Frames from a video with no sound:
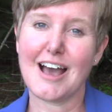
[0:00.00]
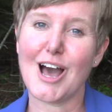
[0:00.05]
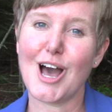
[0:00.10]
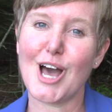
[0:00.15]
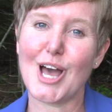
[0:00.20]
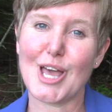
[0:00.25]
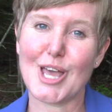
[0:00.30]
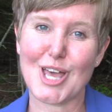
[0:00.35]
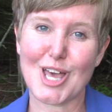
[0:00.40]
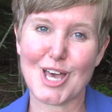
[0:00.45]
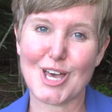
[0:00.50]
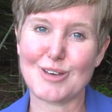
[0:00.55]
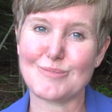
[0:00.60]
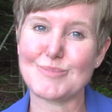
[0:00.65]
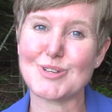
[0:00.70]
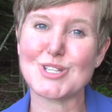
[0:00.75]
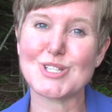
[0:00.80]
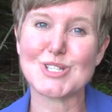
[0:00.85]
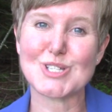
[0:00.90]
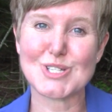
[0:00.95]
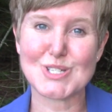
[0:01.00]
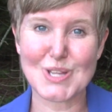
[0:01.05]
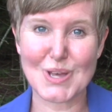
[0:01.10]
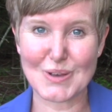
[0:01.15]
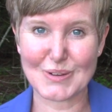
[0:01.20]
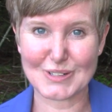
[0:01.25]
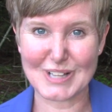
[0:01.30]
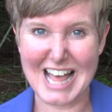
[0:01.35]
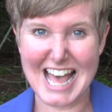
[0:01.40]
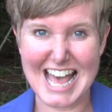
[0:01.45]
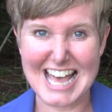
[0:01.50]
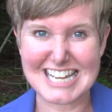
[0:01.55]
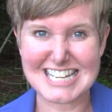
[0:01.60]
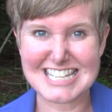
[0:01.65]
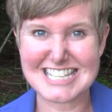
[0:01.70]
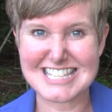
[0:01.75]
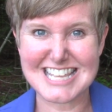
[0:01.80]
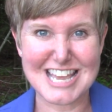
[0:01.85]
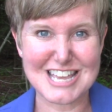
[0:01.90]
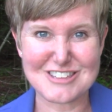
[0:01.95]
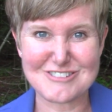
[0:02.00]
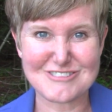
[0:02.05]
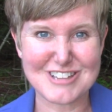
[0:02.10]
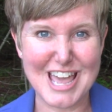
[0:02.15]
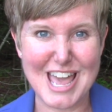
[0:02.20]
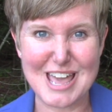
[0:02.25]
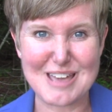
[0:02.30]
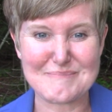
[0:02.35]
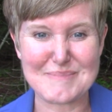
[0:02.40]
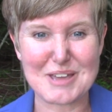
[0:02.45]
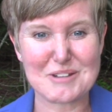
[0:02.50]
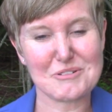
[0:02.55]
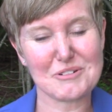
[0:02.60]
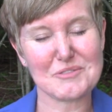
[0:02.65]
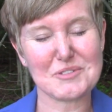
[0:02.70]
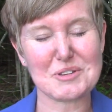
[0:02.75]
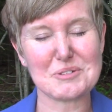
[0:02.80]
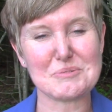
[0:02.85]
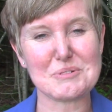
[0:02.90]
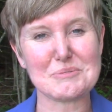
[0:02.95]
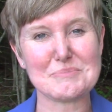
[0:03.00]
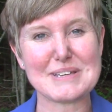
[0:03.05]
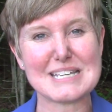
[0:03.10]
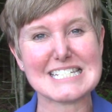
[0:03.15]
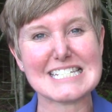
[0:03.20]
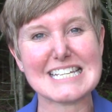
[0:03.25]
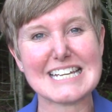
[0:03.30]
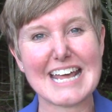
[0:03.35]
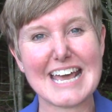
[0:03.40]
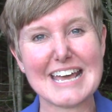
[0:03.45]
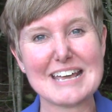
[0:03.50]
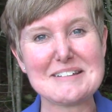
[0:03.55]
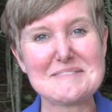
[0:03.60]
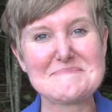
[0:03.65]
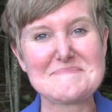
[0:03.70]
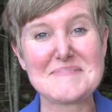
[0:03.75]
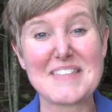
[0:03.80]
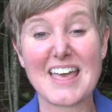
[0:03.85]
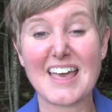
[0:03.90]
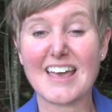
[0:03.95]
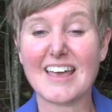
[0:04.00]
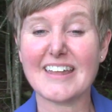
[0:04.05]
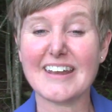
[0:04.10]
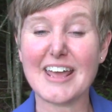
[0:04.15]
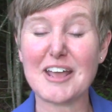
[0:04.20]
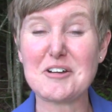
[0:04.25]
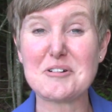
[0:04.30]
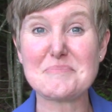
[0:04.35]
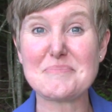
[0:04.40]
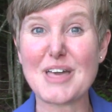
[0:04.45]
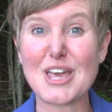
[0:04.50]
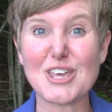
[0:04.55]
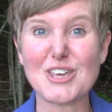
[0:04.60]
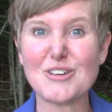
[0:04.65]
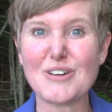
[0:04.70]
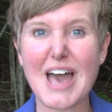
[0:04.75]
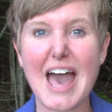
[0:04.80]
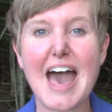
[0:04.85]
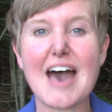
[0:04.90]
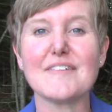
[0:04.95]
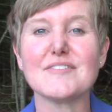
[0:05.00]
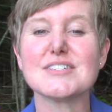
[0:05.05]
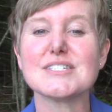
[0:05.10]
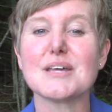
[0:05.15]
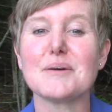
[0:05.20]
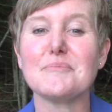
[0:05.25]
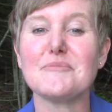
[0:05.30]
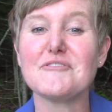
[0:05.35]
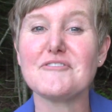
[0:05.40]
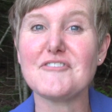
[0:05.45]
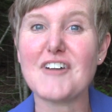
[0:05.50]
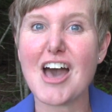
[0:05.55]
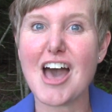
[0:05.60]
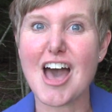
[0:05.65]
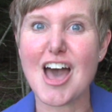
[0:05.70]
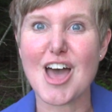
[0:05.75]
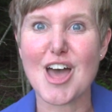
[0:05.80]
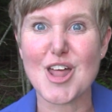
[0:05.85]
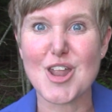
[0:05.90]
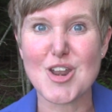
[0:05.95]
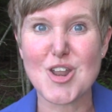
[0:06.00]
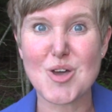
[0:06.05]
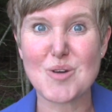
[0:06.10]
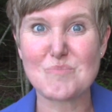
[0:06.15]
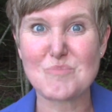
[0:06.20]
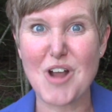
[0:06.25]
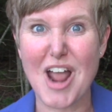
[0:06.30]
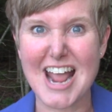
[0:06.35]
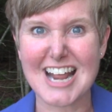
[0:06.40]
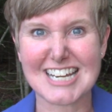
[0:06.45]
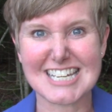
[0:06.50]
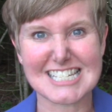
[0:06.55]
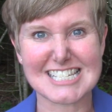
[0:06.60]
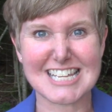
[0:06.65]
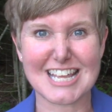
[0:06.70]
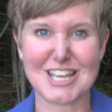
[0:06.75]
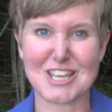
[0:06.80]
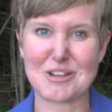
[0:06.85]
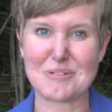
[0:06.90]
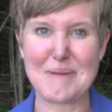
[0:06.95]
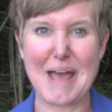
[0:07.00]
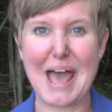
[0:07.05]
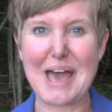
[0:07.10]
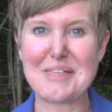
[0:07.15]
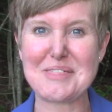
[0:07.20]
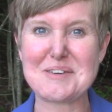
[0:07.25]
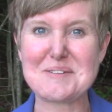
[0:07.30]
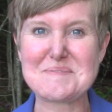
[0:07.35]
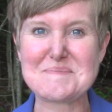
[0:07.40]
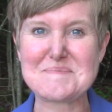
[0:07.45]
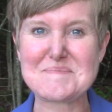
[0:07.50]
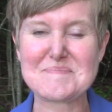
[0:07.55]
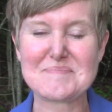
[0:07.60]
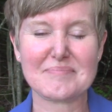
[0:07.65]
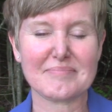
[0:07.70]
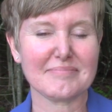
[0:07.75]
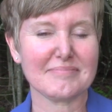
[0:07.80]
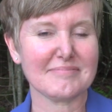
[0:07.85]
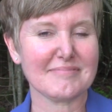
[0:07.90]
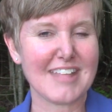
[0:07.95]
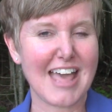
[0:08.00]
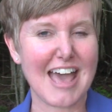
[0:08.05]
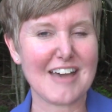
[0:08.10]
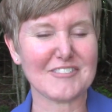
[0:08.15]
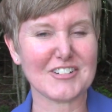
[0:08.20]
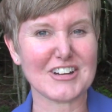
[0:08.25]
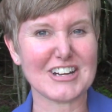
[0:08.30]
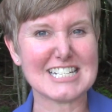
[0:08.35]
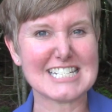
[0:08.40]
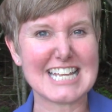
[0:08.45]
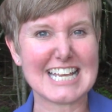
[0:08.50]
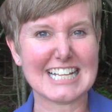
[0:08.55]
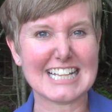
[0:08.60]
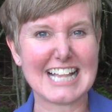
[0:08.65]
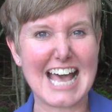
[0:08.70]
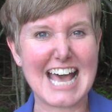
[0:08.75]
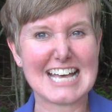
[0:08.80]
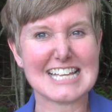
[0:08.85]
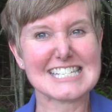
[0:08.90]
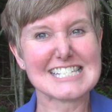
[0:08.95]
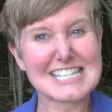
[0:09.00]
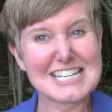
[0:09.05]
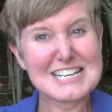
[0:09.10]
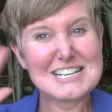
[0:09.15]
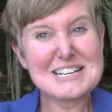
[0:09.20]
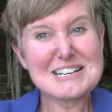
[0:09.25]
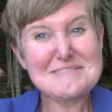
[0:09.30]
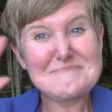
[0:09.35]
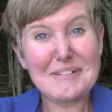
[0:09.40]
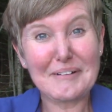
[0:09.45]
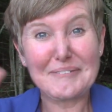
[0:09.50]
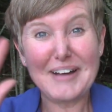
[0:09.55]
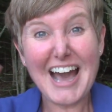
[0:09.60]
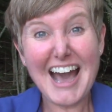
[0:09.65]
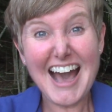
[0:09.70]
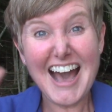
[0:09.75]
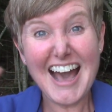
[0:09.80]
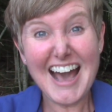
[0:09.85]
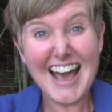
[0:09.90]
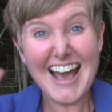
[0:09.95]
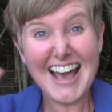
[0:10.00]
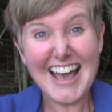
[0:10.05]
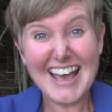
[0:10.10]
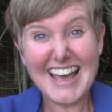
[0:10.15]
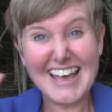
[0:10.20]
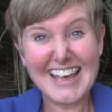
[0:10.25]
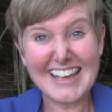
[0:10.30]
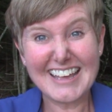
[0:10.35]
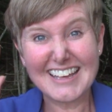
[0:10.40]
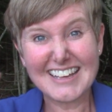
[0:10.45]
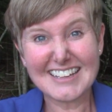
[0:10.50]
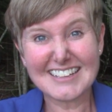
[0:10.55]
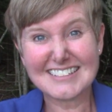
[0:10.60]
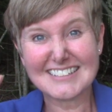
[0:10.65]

I am so glad that you came and reviewed with me today. And I hope that you have some fun practicing your math. Have a great day, class. Bye-bye.